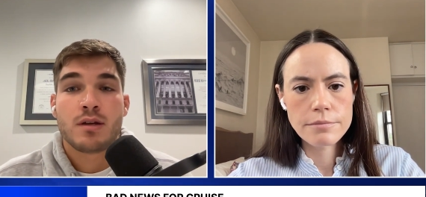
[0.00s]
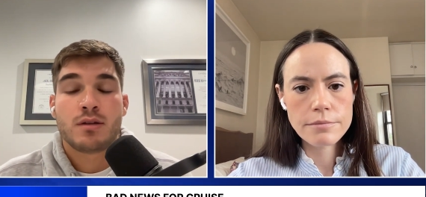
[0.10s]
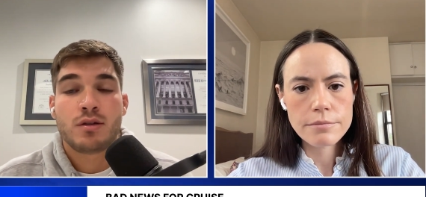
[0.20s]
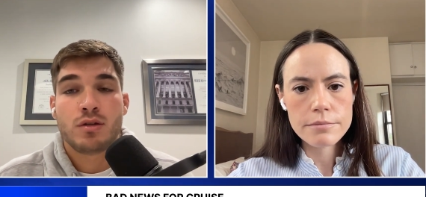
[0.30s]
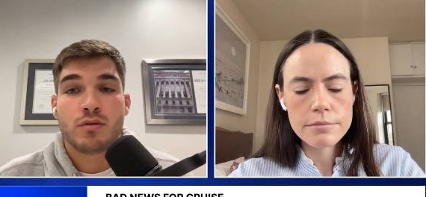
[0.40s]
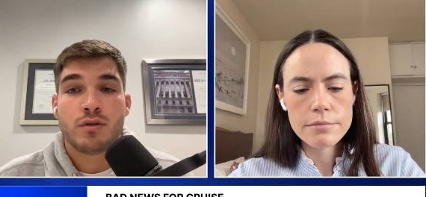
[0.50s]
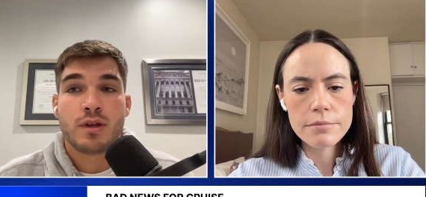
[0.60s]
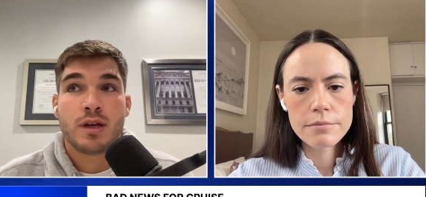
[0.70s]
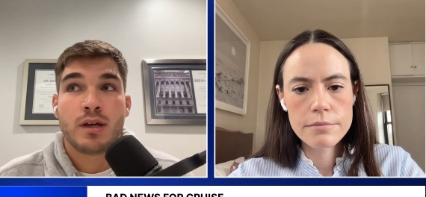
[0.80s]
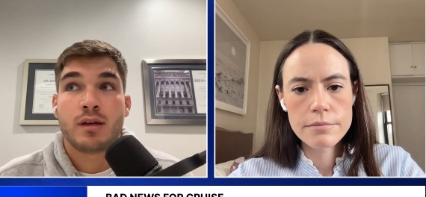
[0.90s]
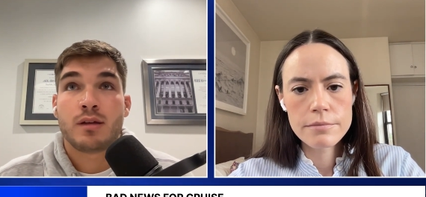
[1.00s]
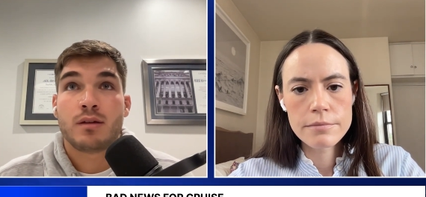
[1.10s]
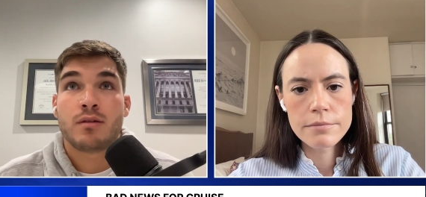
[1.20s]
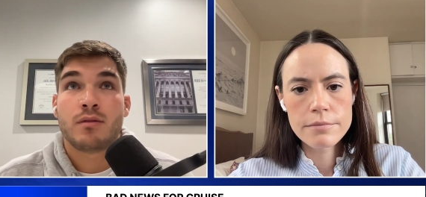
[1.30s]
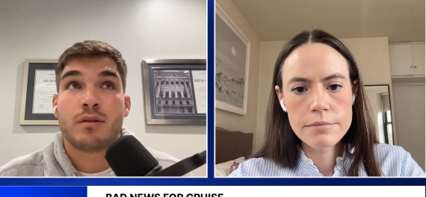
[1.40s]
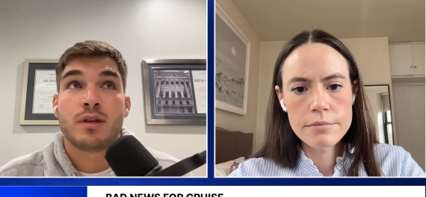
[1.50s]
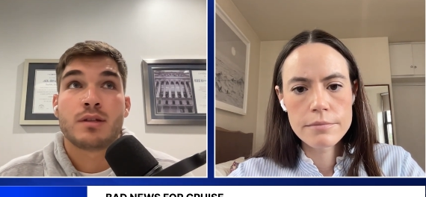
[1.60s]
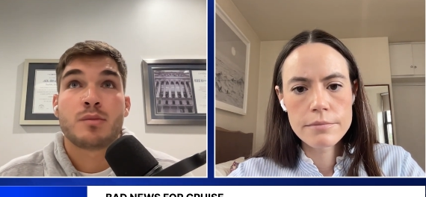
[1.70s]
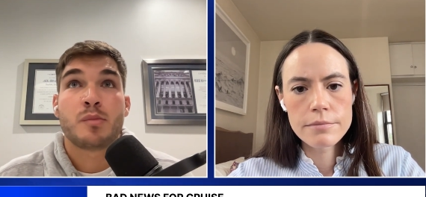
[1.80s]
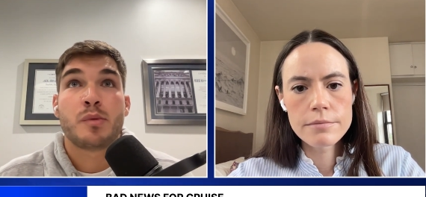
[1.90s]
Speaker 1: Do you think you know
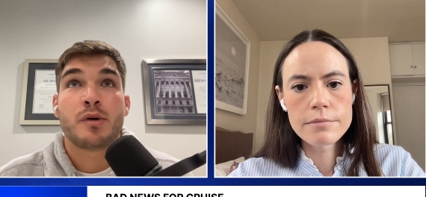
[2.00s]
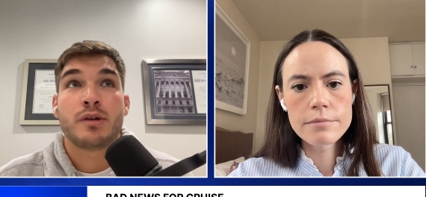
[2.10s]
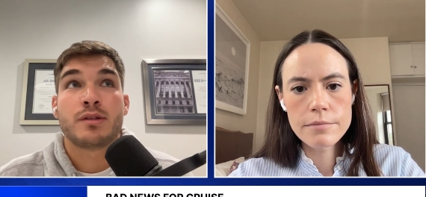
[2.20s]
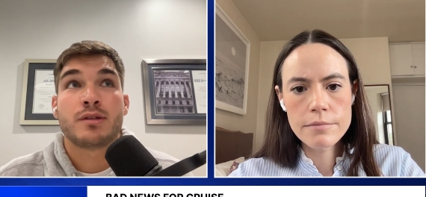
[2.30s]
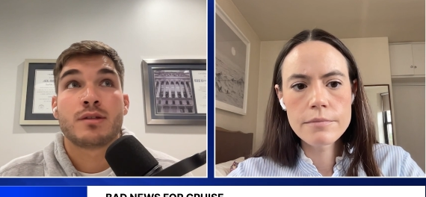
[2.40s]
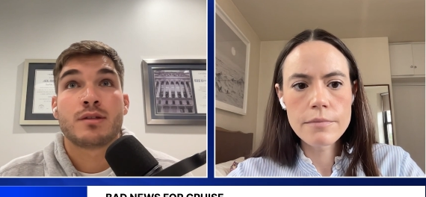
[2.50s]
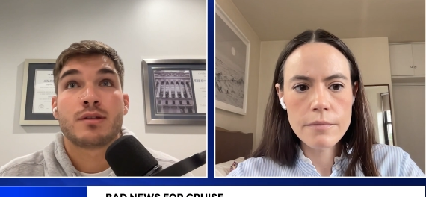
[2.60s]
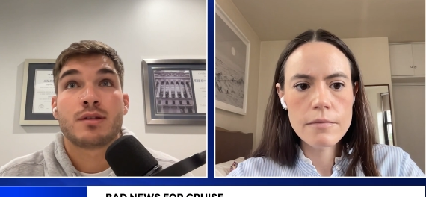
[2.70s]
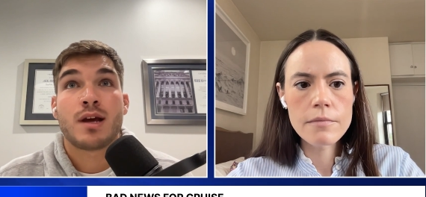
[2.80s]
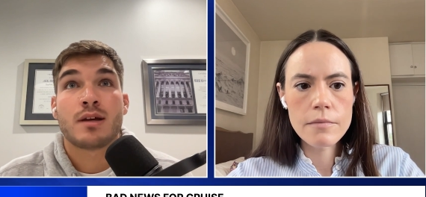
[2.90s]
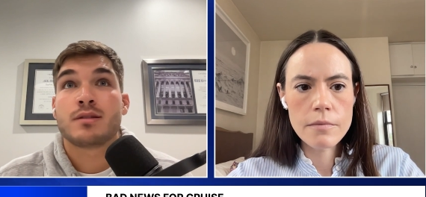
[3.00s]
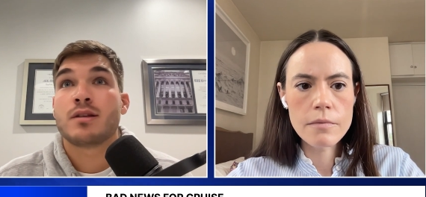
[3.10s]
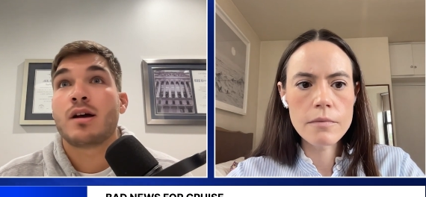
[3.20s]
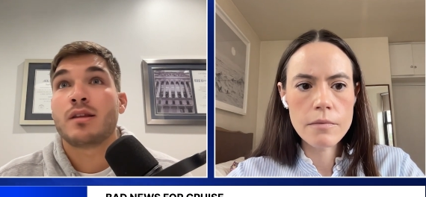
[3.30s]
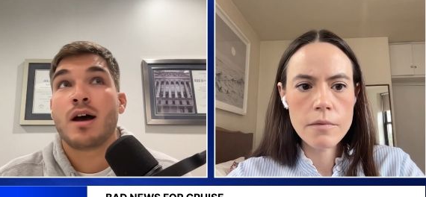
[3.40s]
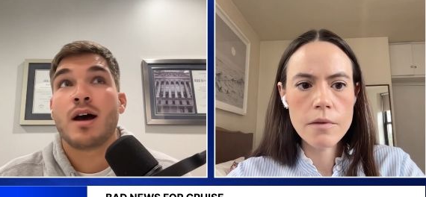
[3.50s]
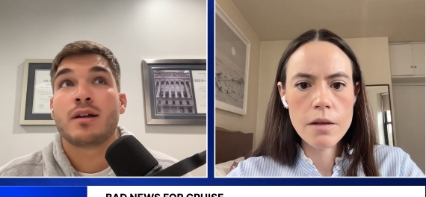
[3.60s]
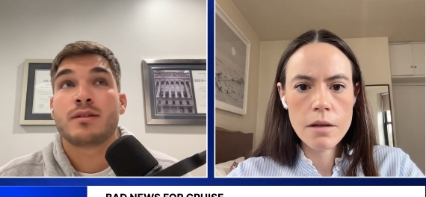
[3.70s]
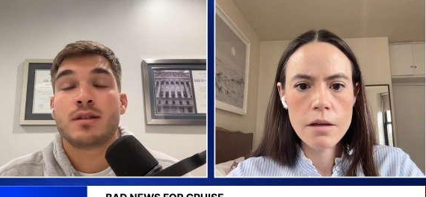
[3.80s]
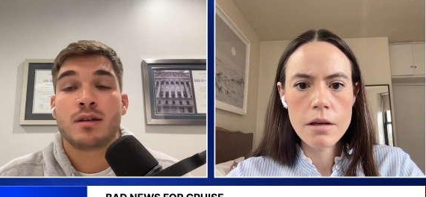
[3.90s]
this puts Tesla on the
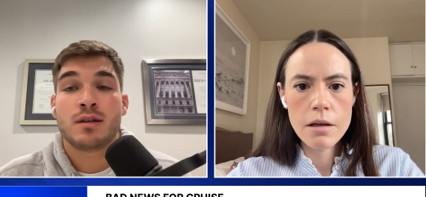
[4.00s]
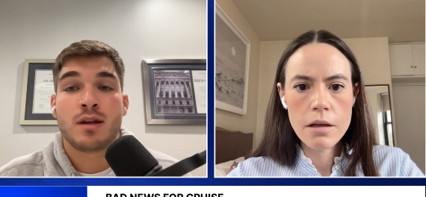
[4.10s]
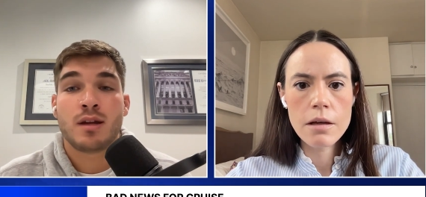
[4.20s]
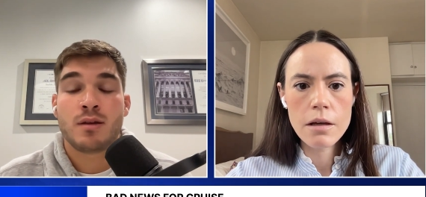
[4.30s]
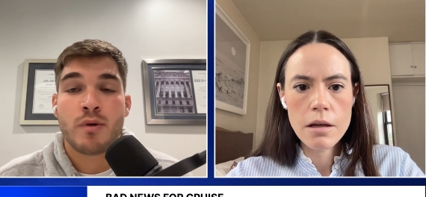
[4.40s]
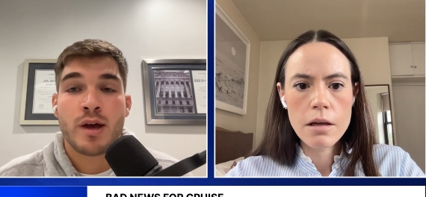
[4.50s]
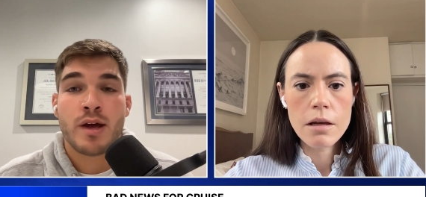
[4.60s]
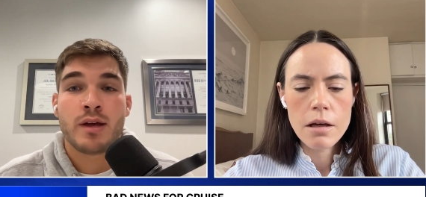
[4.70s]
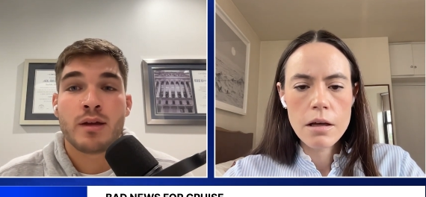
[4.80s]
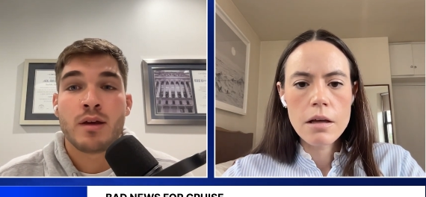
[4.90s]
hot seat in any way,